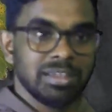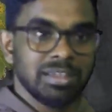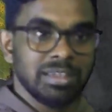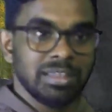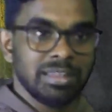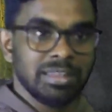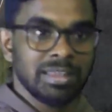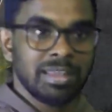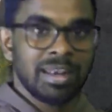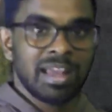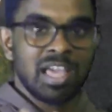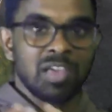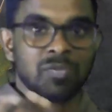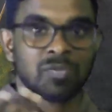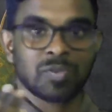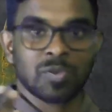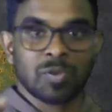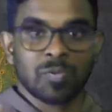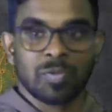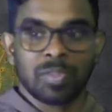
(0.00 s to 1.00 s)
in the
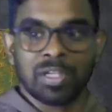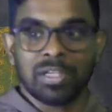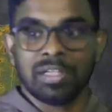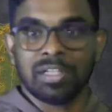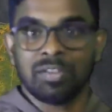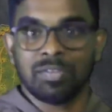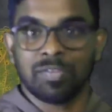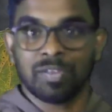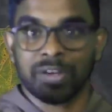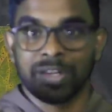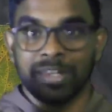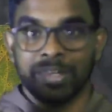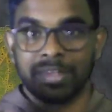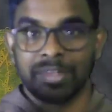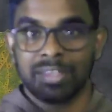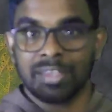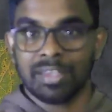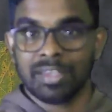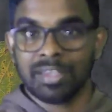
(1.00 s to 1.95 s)
lives of the different